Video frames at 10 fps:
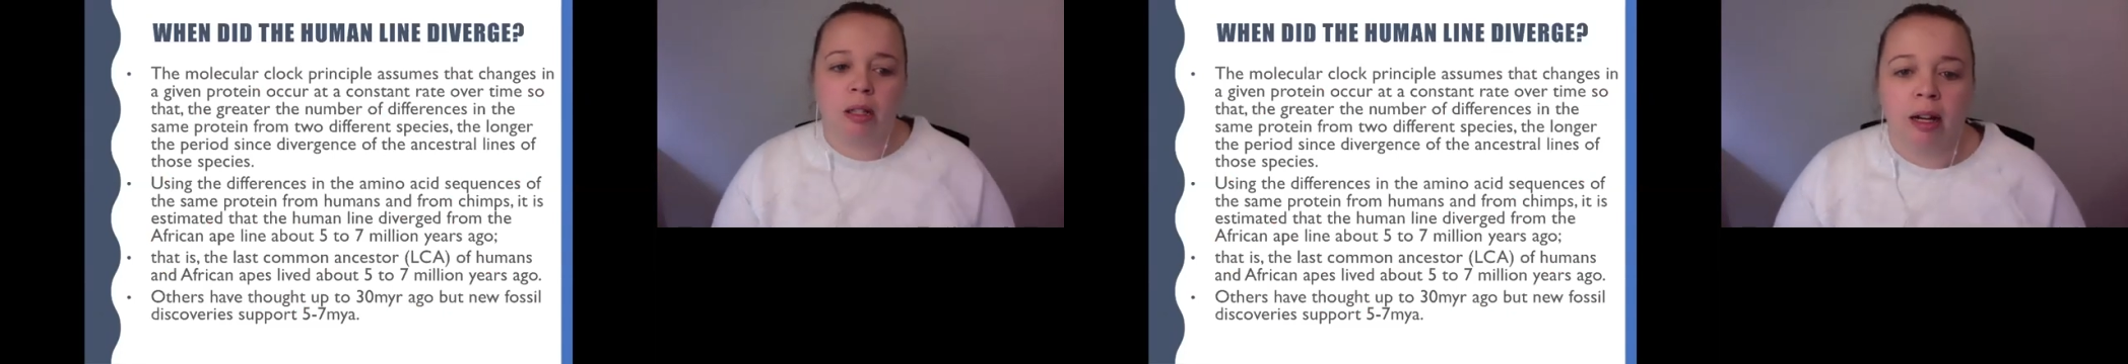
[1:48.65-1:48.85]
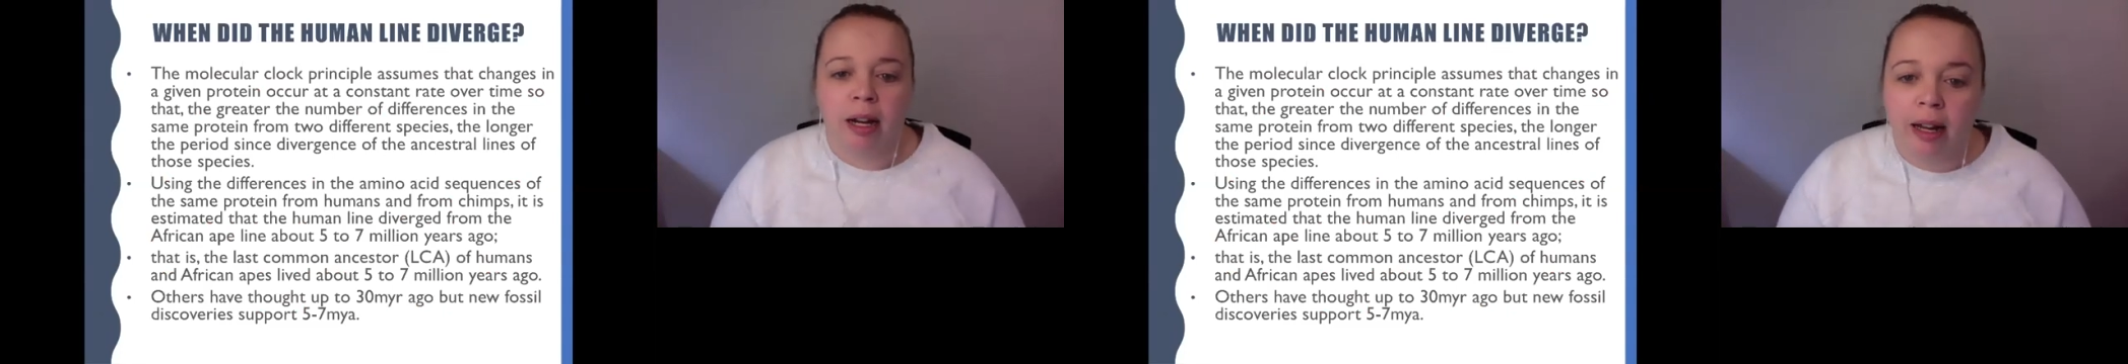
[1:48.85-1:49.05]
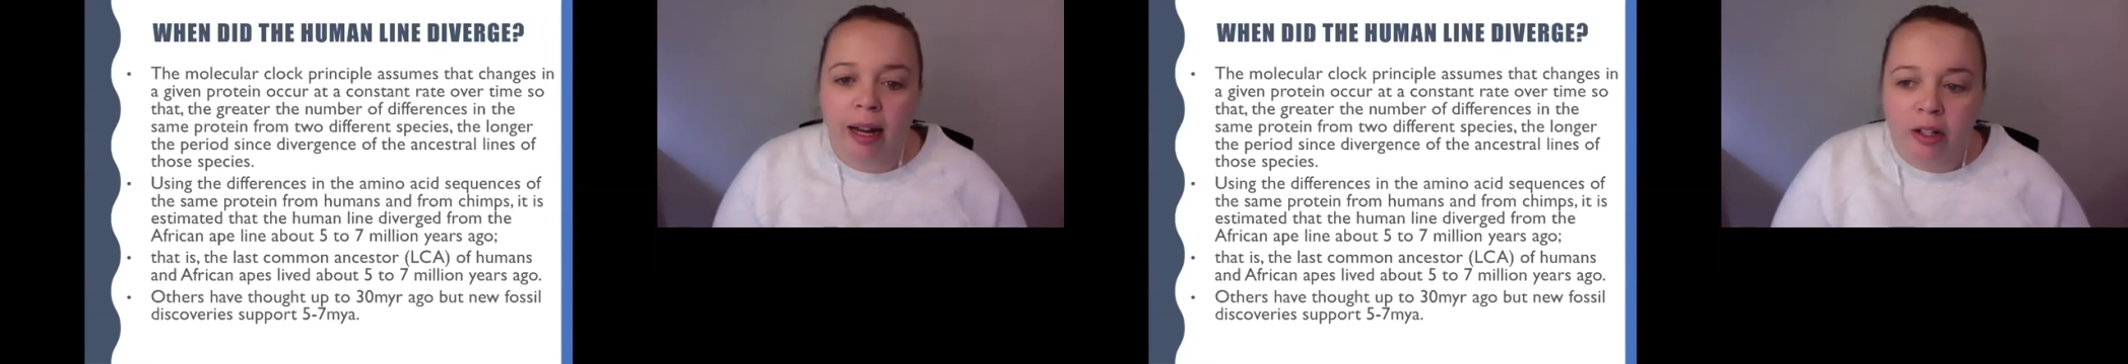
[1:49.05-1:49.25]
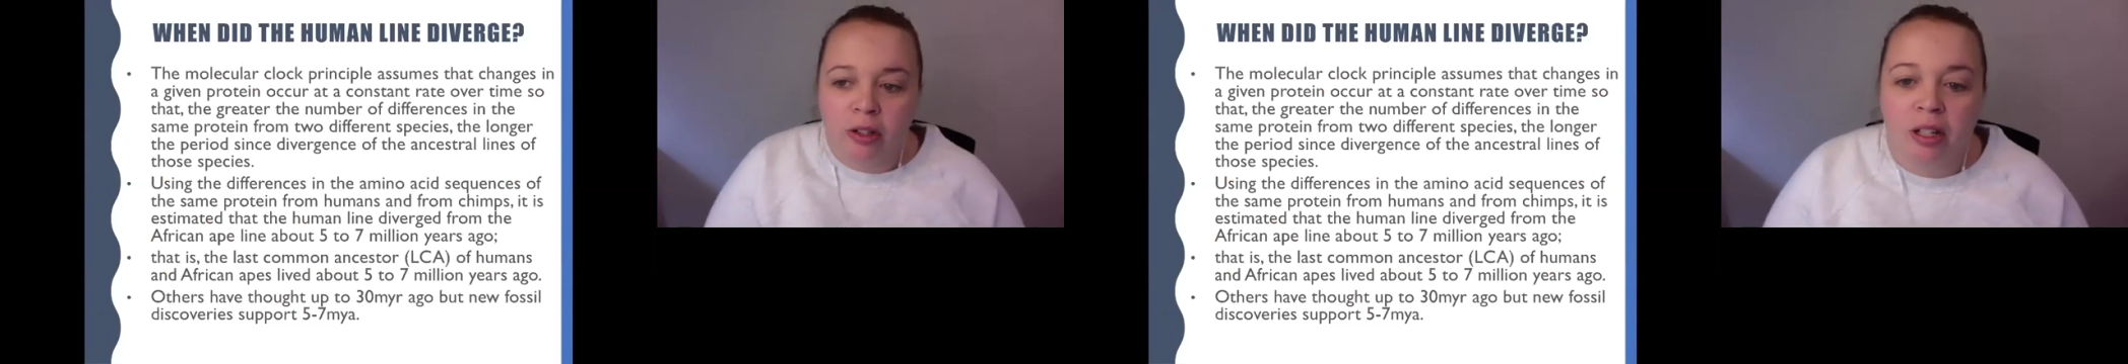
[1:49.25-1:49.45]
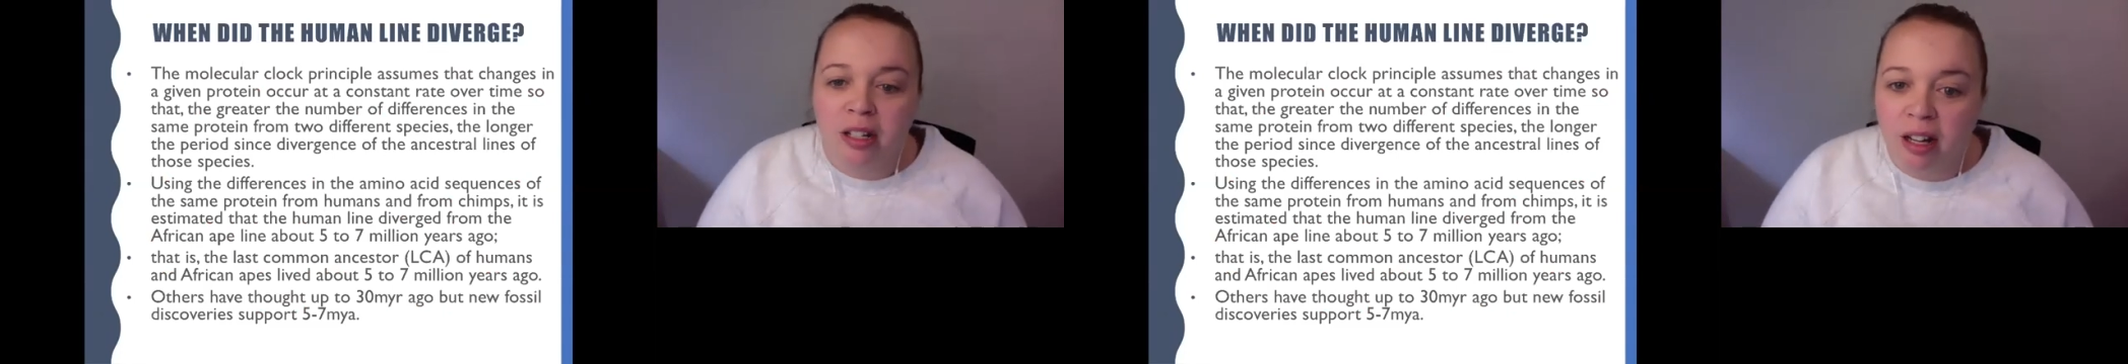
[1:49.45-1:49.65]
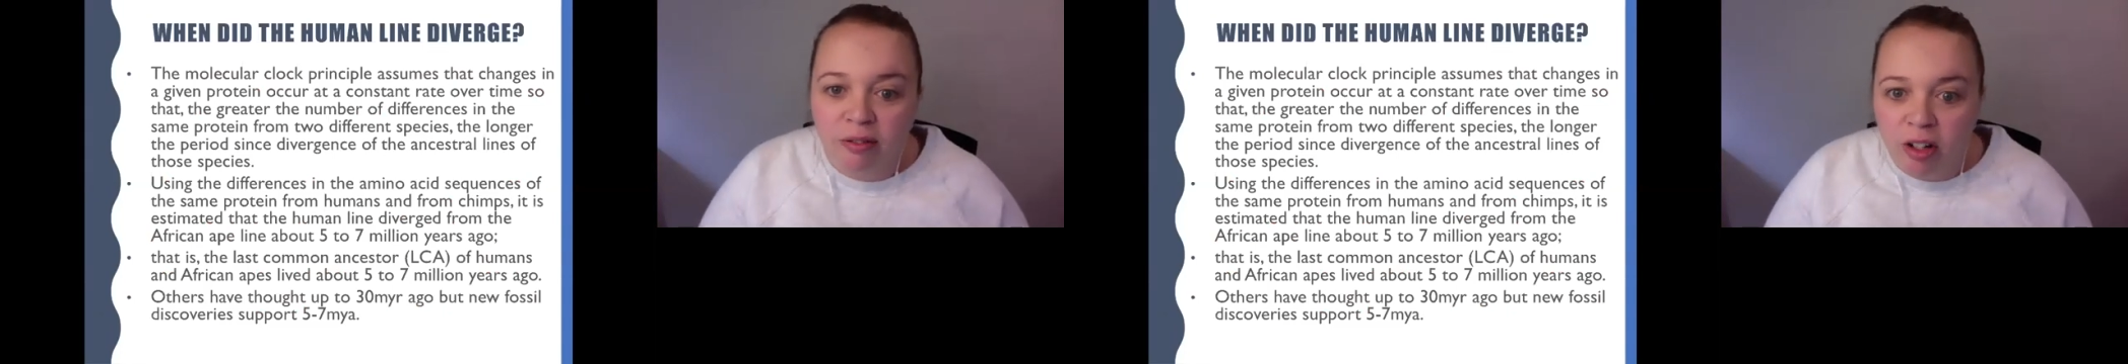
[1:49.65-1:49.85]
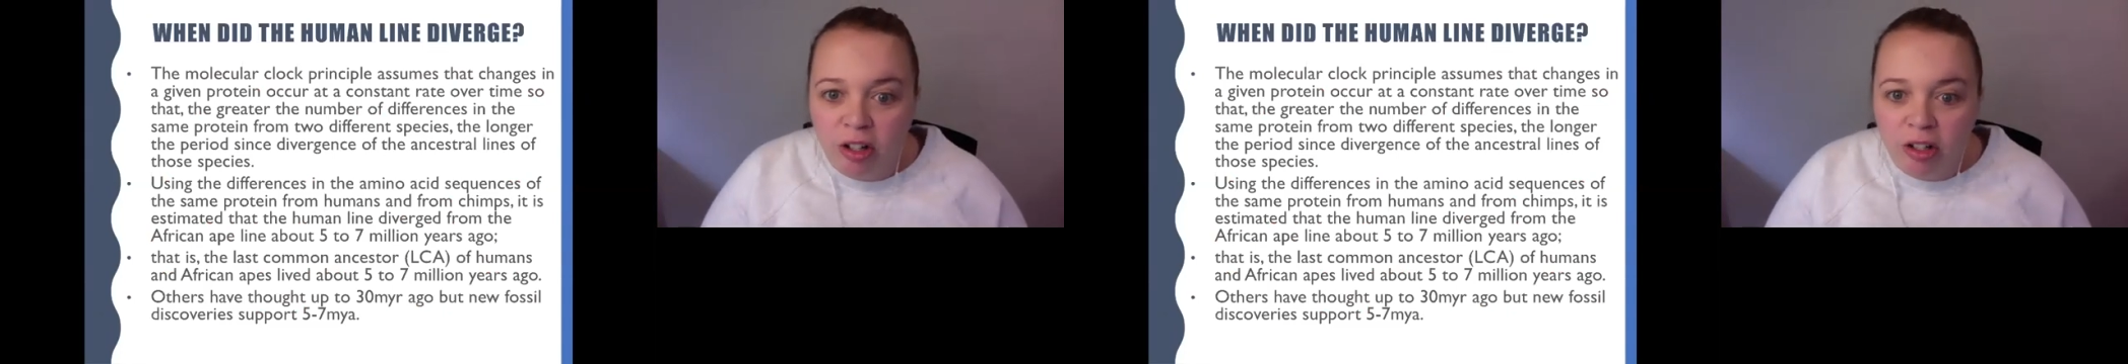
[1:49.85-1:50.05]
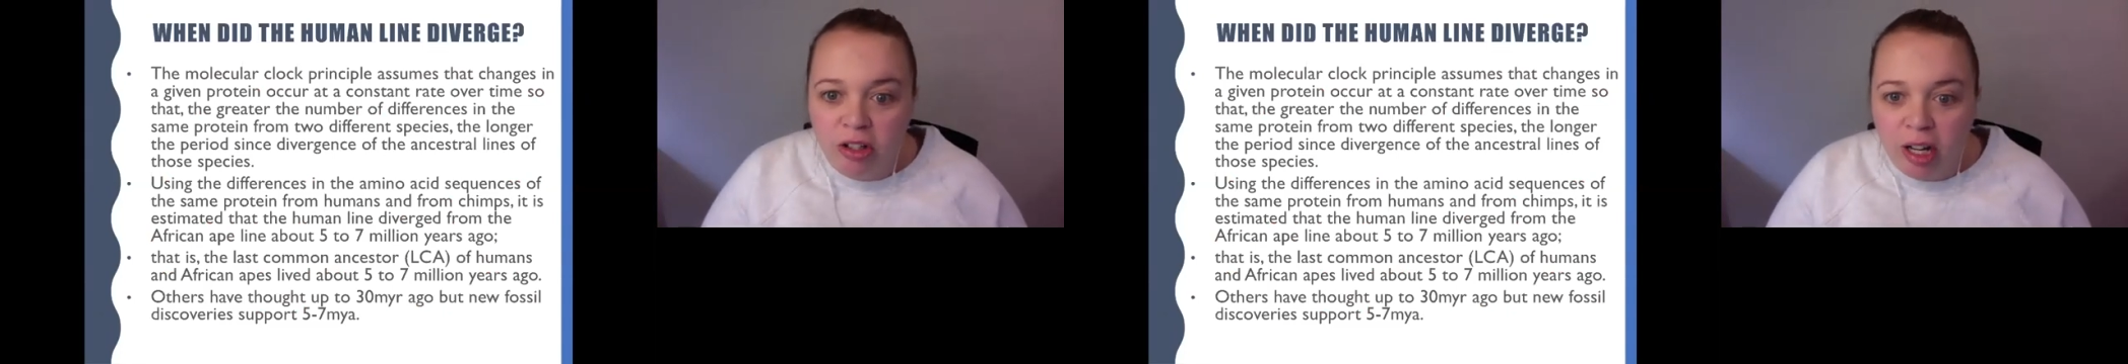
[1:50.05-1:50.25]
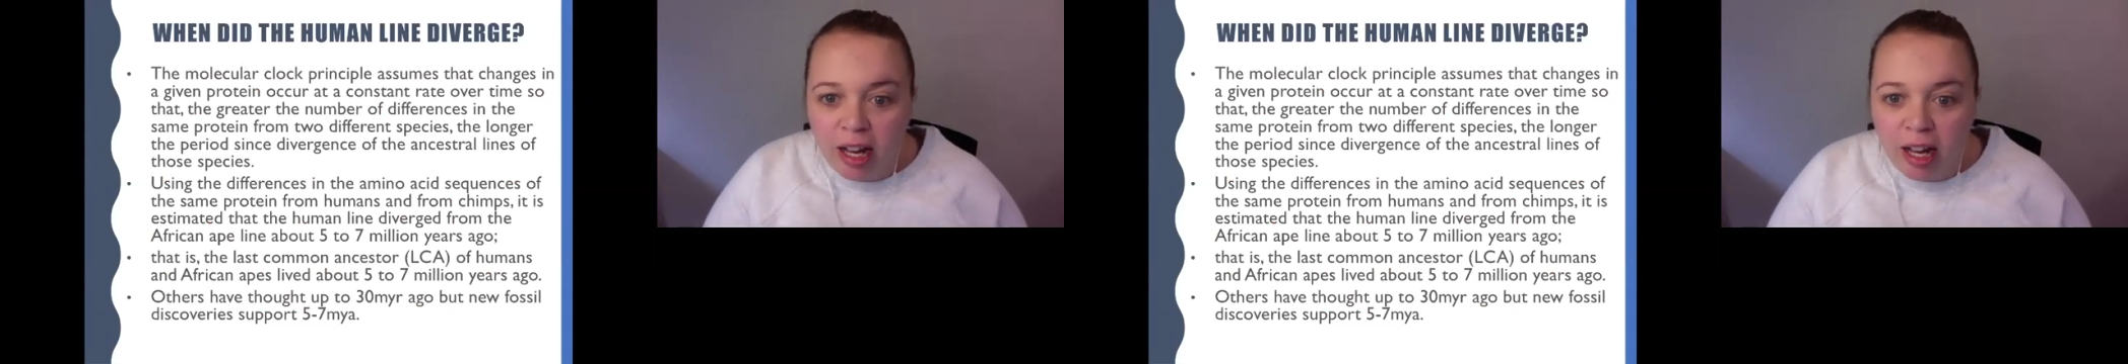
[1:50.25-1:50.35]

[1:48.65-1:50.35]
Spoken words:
line actually diverge?